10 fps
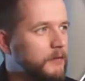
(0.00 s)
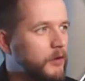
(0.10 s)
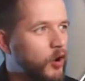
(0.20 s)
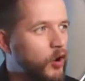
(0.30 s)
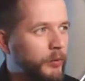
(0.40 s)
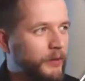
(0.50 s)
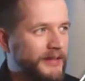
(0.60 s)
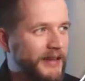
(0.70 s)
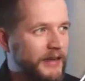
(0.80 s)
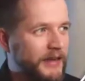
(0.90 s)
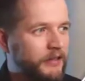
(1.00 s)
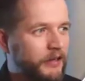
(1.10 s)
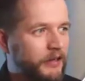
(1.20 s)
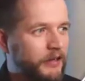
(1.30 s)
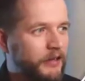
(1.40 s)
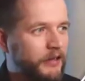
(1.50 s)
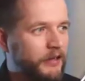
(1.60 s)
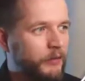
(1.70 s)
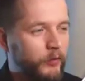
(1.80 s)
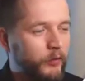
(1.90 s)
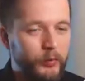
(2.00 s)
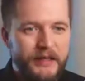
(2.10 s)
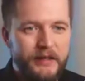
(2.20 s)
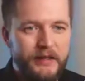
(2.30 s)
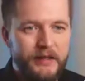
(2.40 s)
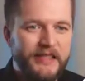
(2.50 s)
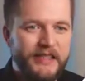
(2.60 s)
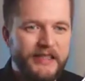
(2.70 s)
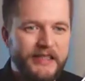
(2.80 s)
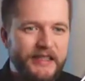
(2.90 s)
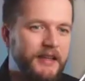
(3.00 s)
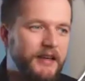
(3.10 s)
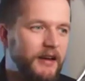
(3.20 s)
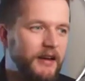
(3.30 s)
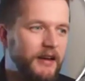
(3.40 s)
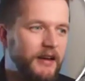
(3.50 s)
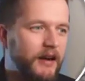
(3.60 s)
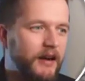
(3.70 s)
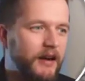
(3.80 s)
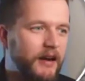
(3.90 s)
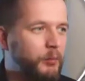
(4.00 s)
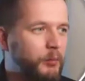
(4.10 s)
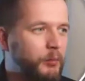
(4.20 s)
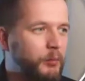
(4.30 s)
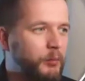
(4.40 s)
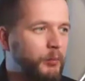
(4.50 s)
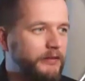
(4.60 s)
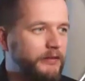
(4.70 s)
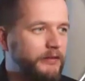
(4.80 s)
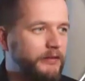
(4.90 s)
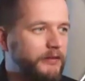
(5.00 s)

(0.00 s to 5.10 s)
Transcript: open data provided from Riga City, I brought the